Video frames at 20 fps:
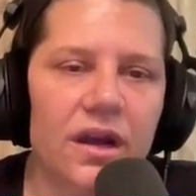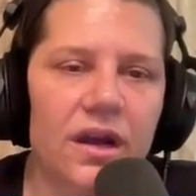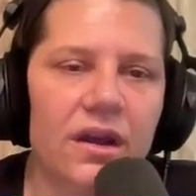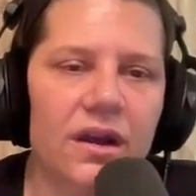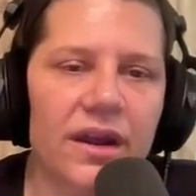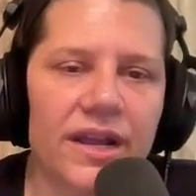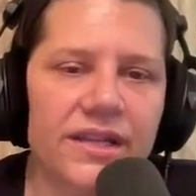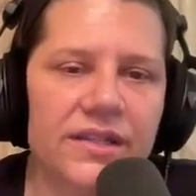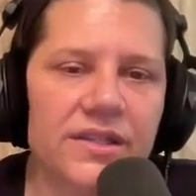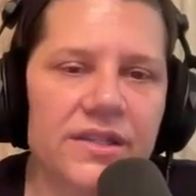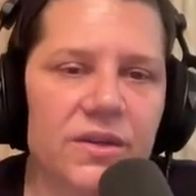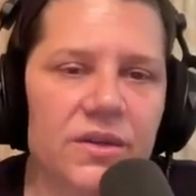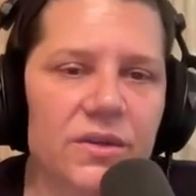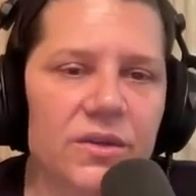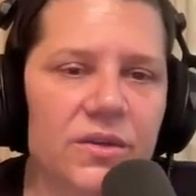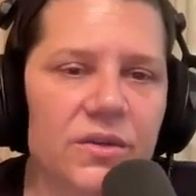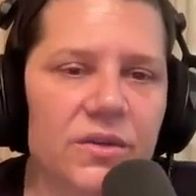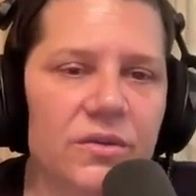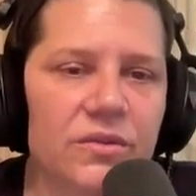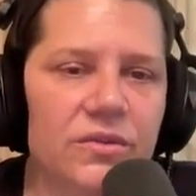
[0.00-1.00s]
All right.
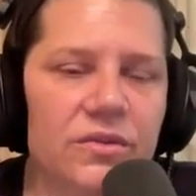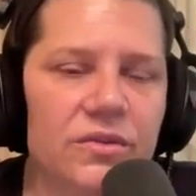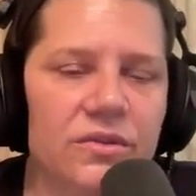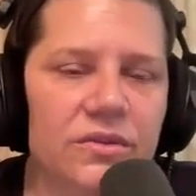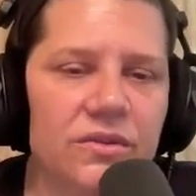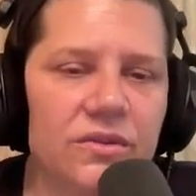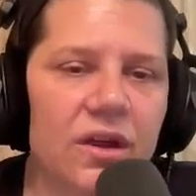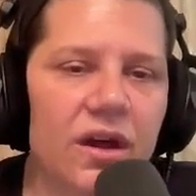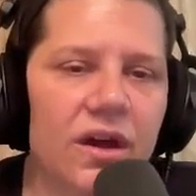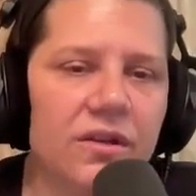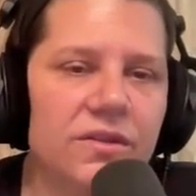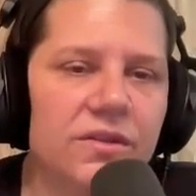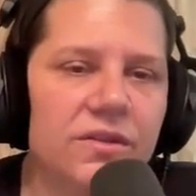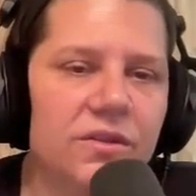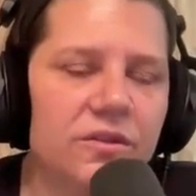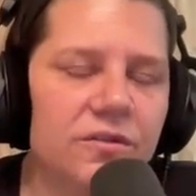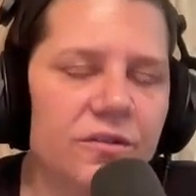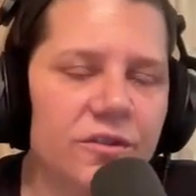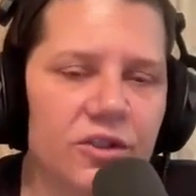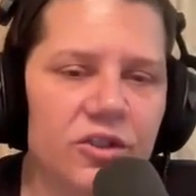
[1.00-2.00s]
So,
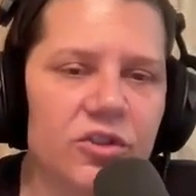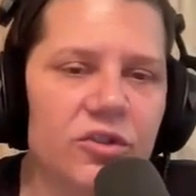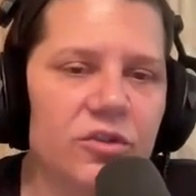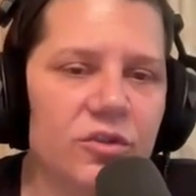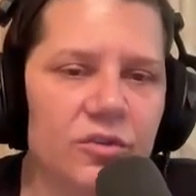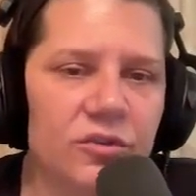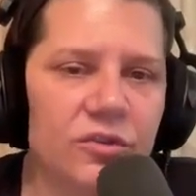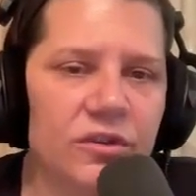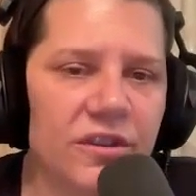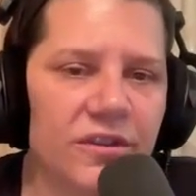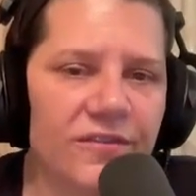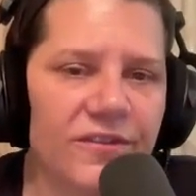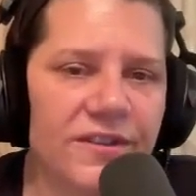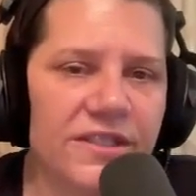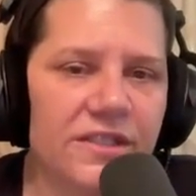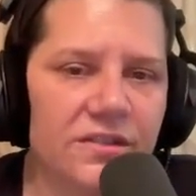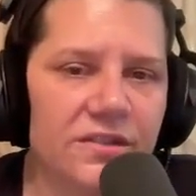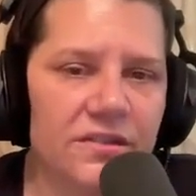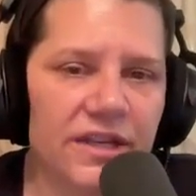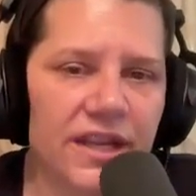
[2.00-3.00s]
also for June, the
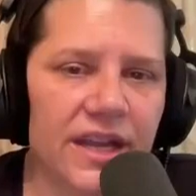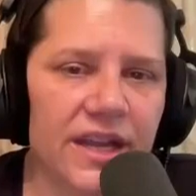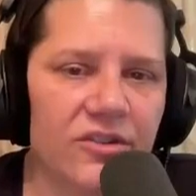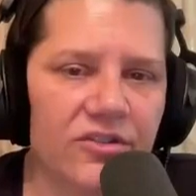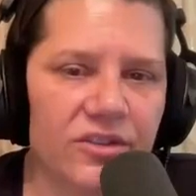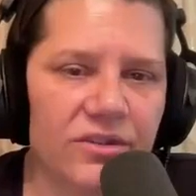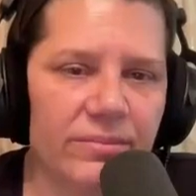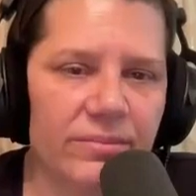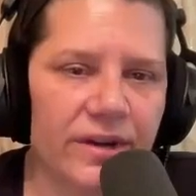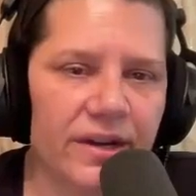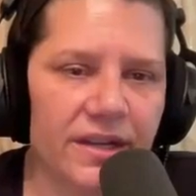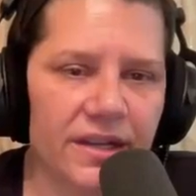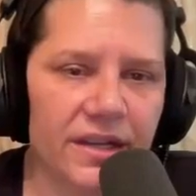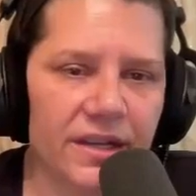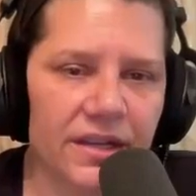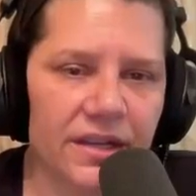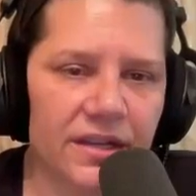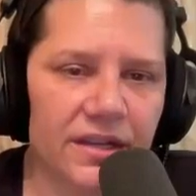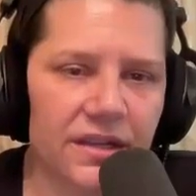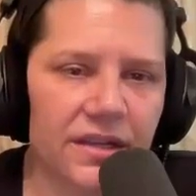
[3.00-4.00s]
physical and energy
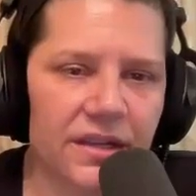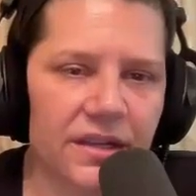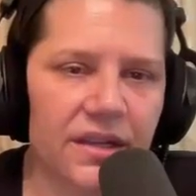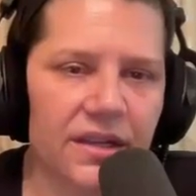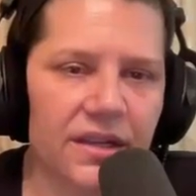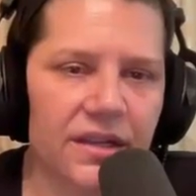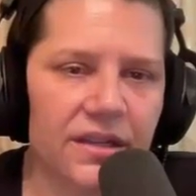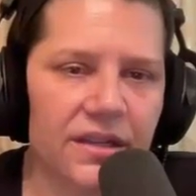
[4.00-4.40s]
body,